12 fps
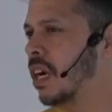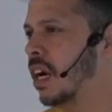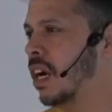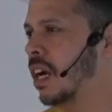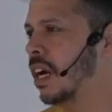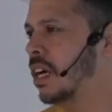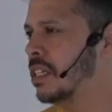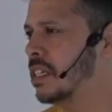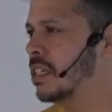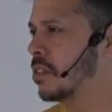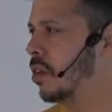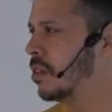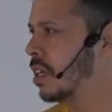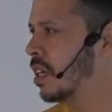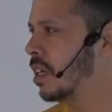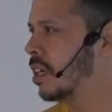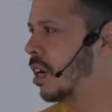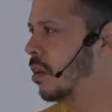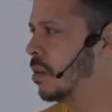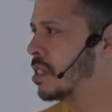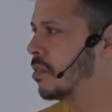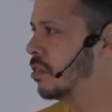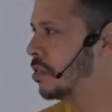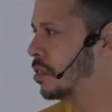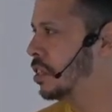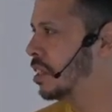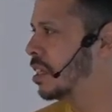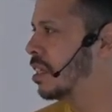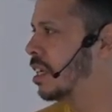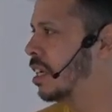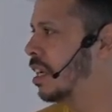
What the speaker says: I did a talk there. I was a volunteer,